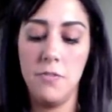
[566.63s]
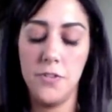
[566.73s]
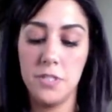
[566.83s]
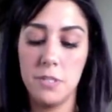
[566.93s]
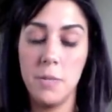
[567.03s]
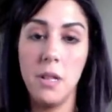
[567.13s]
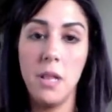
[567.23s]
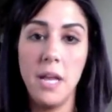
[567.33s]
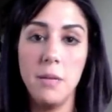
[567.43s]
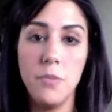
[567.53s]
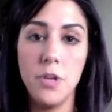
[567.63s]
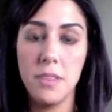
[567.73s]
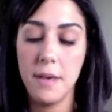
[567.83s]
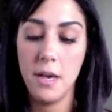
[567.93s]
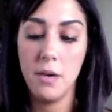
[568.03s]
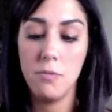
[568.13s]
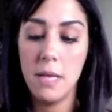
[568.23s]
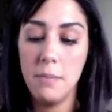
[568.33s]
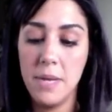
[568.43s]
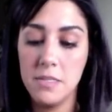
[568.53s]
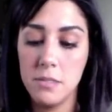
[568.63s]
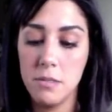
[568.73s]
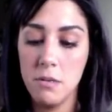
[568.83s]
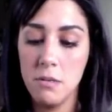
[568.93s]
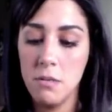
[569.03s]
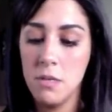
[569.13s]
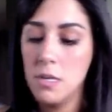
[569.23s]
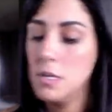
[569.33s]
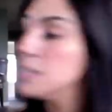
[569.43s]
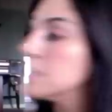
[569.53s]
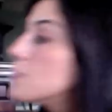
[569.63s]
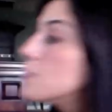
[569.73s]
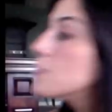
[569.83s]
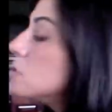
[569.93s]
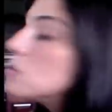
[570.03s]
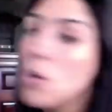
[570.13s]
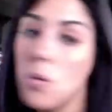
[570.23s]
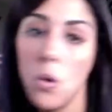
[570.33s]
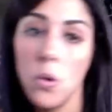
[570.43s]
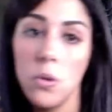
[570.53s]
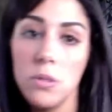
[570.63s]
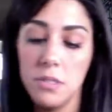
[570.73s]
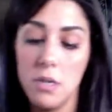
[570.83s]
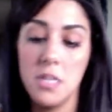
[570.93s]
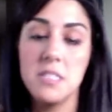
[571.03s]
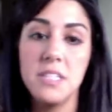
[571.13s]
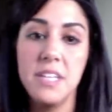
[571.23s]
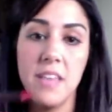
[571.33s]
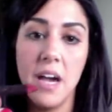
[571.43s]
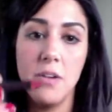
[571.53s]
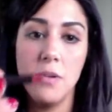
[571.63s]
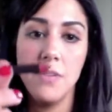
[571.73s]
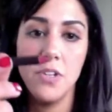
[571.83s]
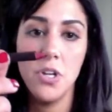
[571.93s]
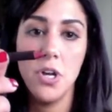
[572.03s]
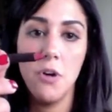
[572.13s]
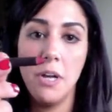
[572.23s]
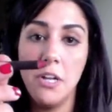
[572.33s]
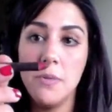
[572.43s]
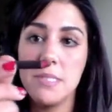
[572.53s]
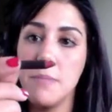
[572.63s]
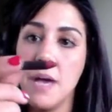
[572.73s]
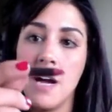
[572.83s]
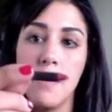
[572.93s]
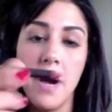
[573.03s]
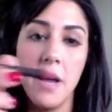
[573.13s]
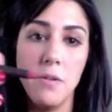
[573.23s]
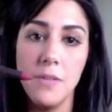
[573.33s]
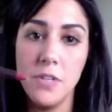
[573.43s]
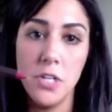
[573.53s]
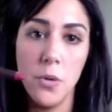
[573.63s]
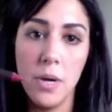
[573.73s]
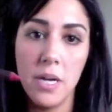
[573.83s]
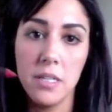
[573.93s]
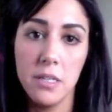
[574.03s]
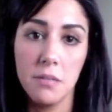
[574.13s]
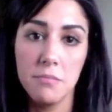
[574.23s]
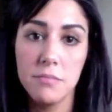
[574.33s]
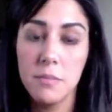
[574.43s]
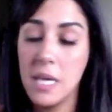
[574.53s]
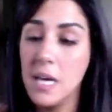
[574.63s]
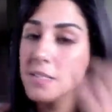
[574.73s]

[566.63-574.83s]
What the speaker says: And first I'm going to line them with a red pencil. This one is so old, honestly, that I don't even know. I know it's MAC, but I don't even know what